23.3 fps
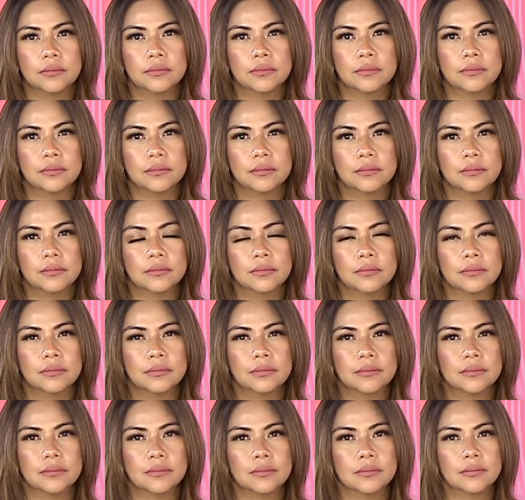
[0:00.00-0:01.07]

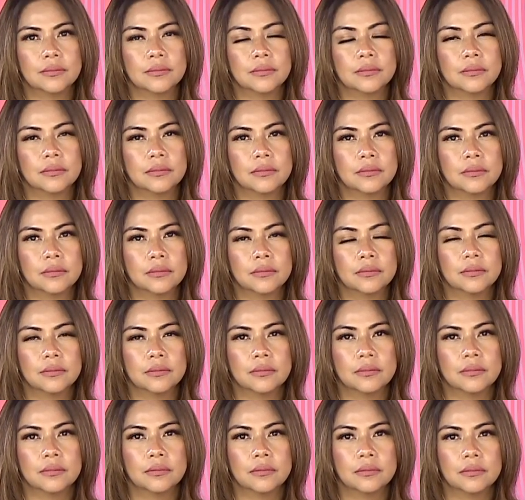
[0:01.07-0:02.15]

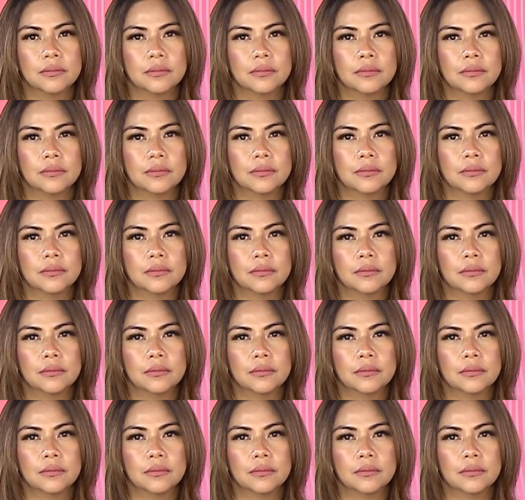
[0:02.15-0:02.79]
This person isn't speaking.